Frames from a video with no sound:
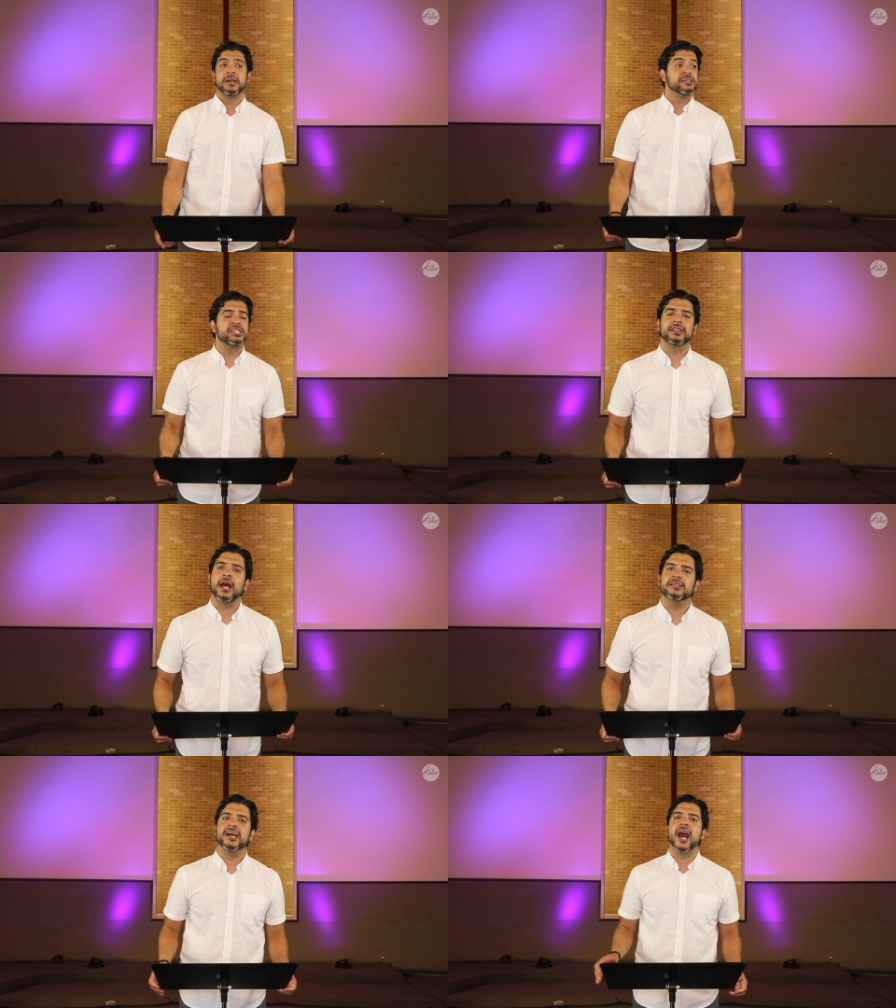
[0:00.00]
See, a
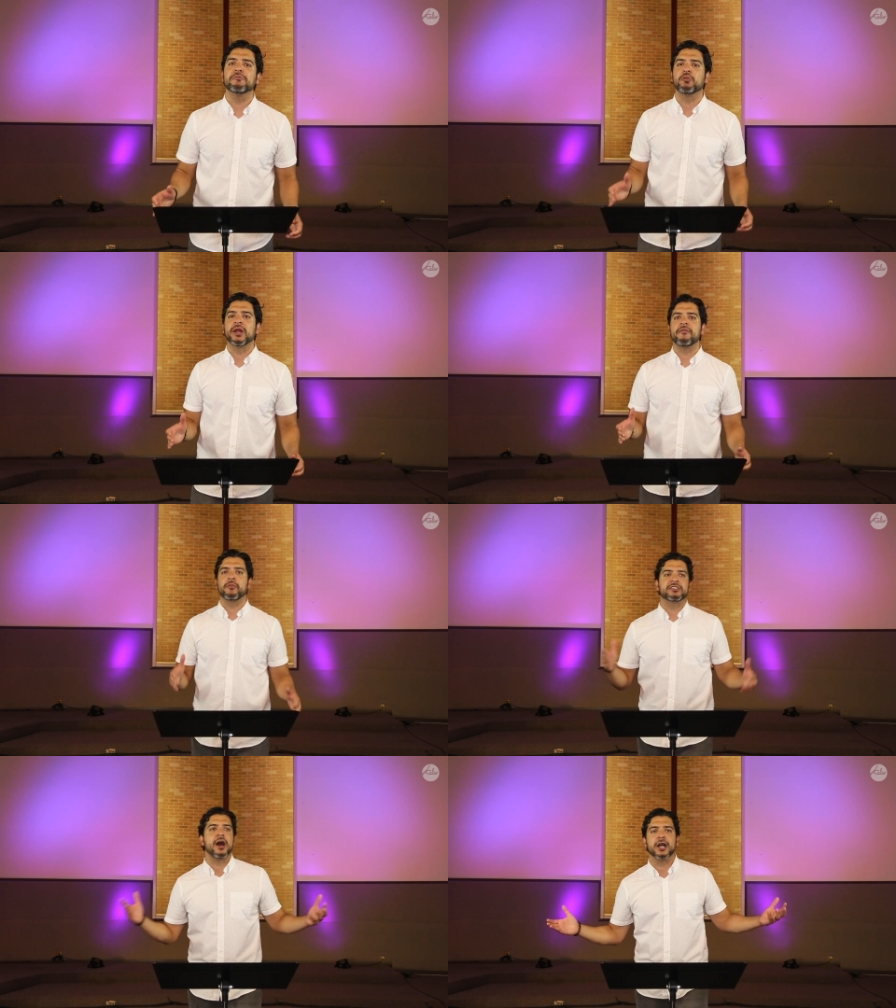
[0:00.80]
lot of times whenever
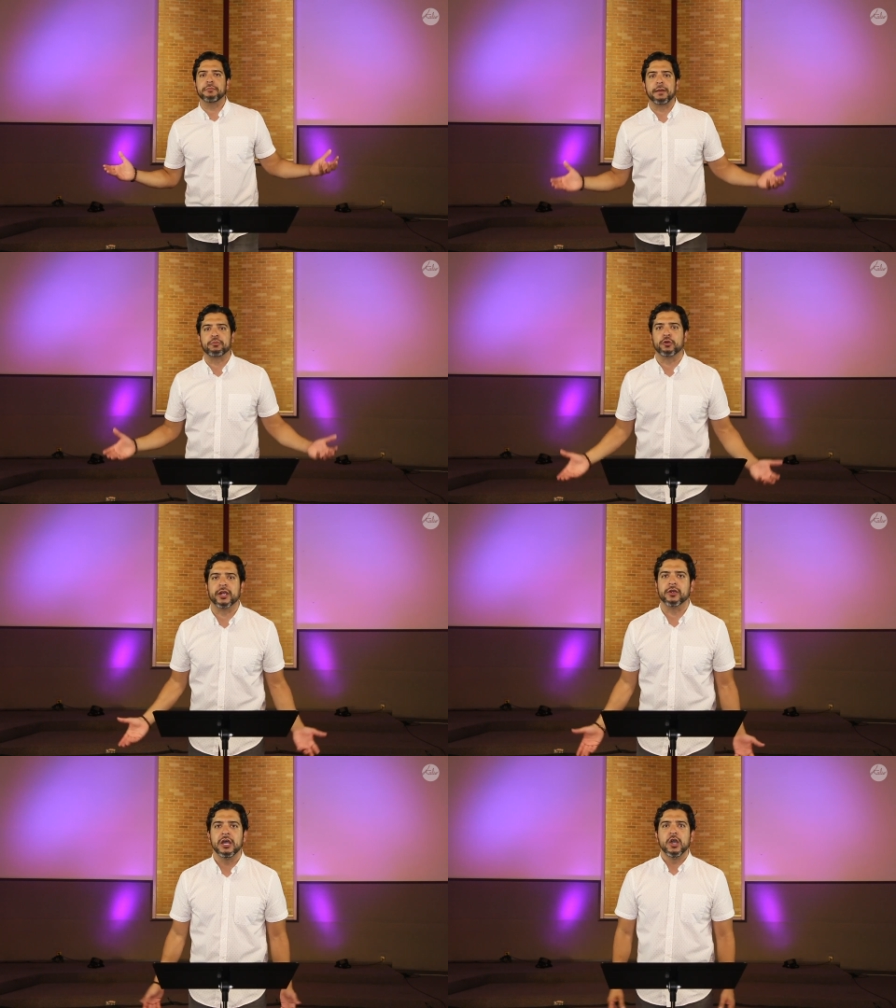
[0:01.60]
we talk about
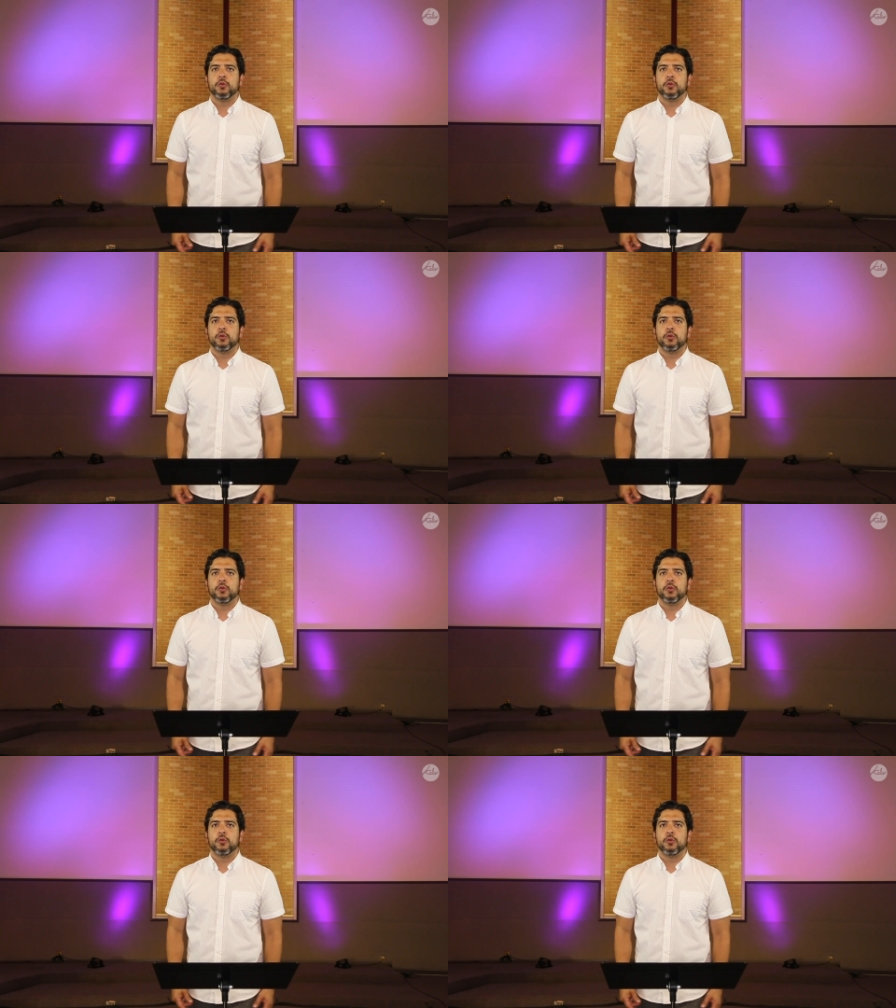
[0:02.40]
prayer,